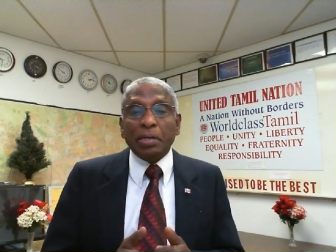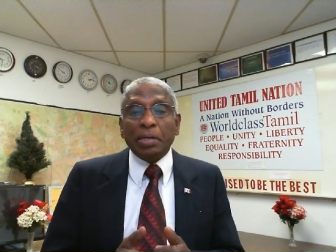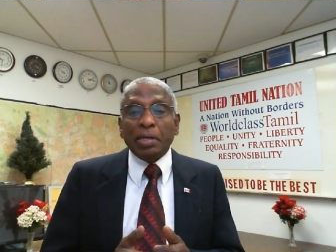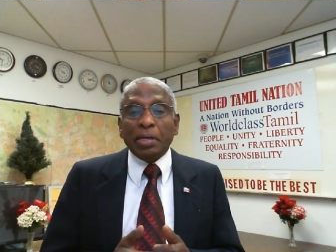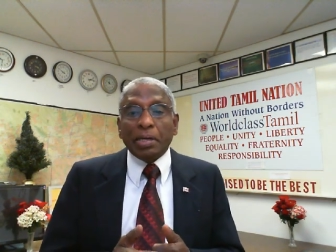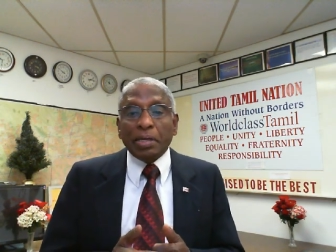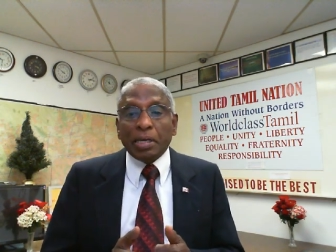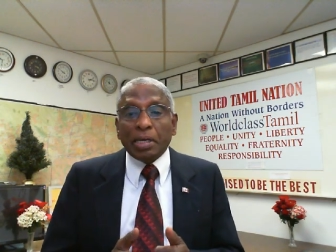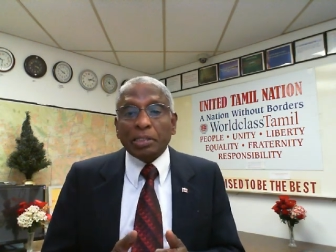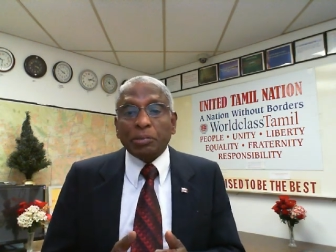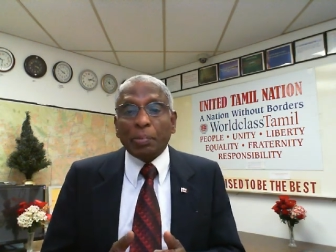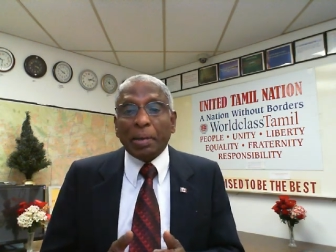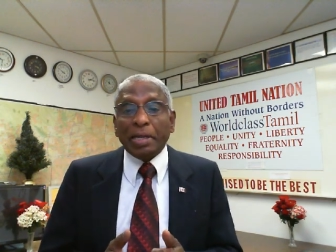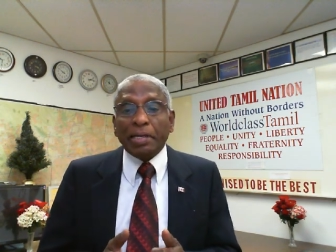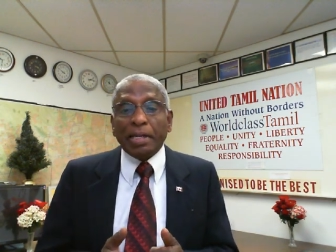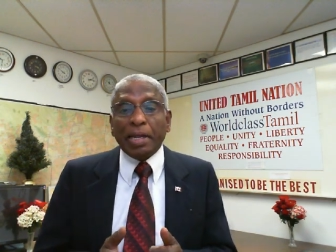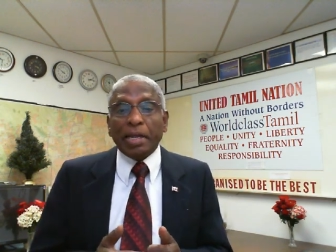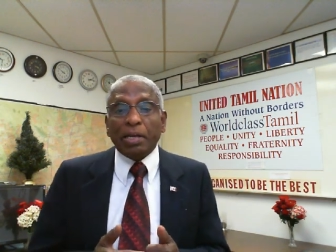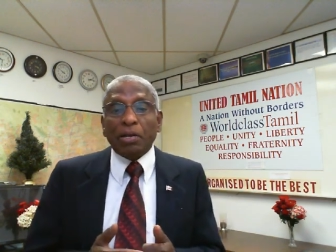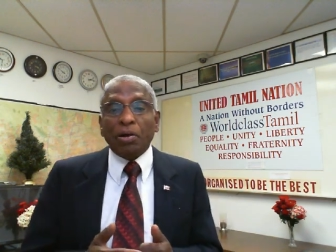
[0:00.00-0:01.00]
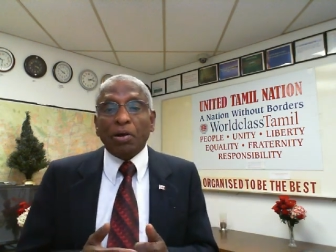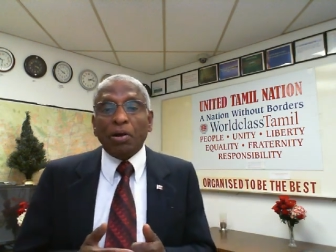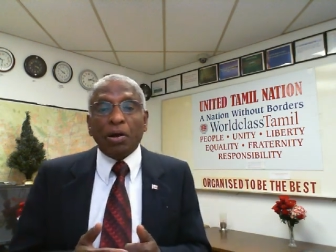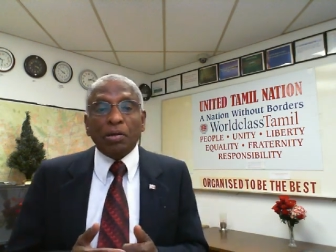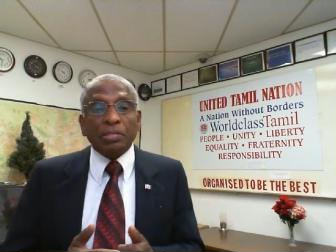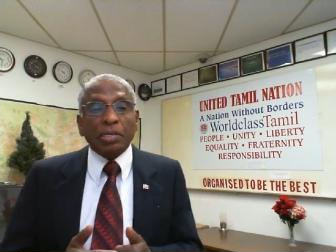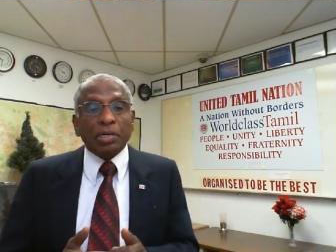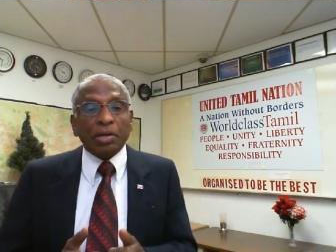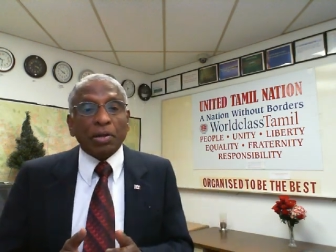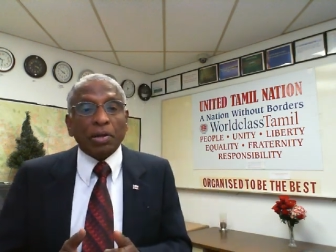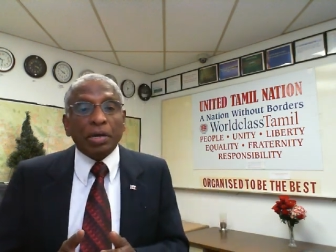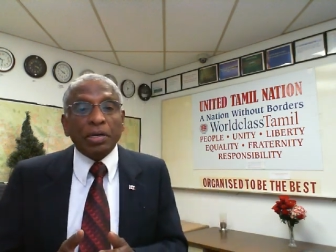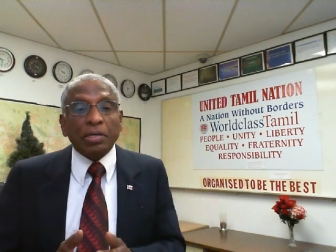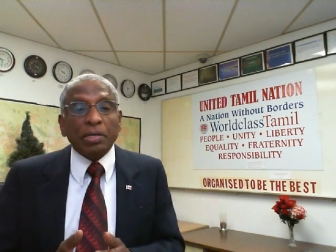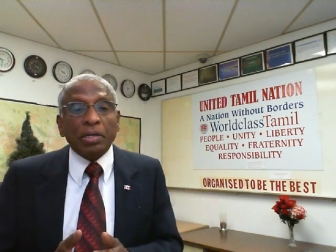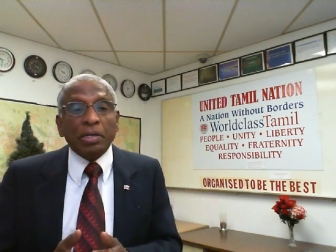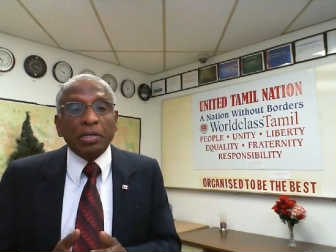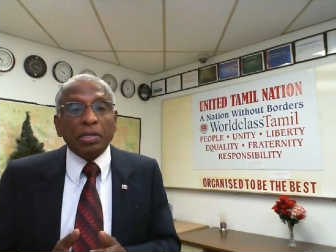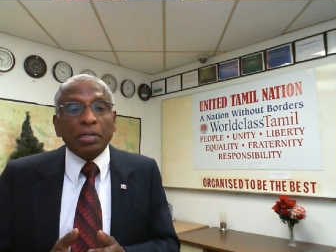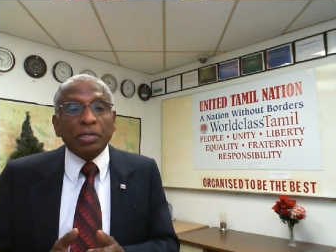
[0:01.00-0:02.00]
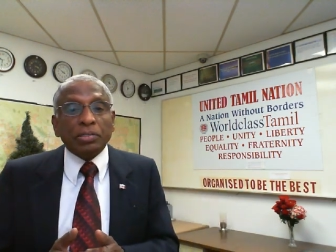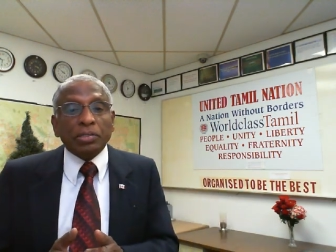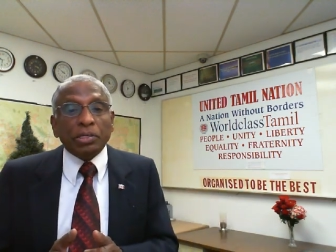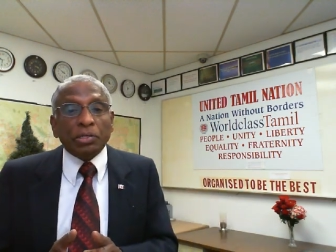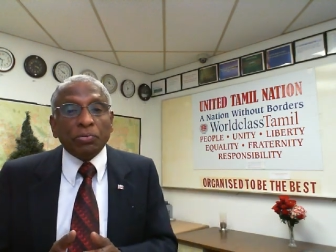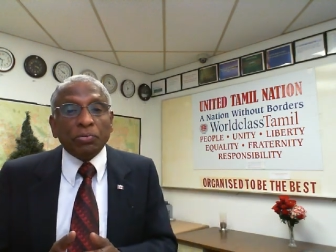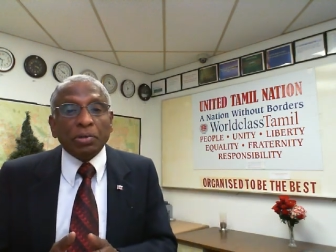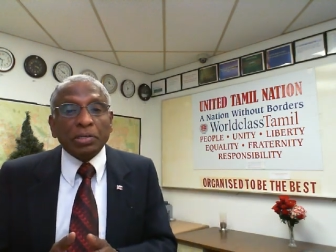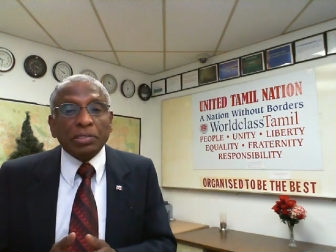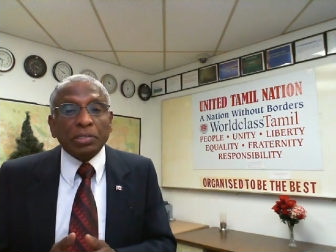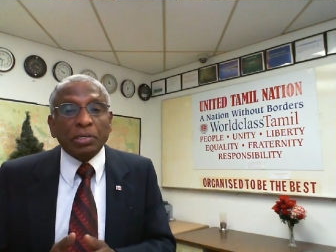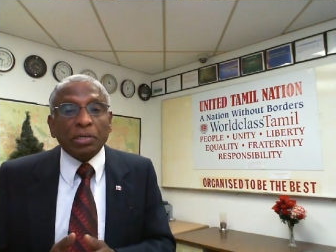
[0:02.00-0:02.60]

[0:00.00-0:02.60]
Here's my take on the current situation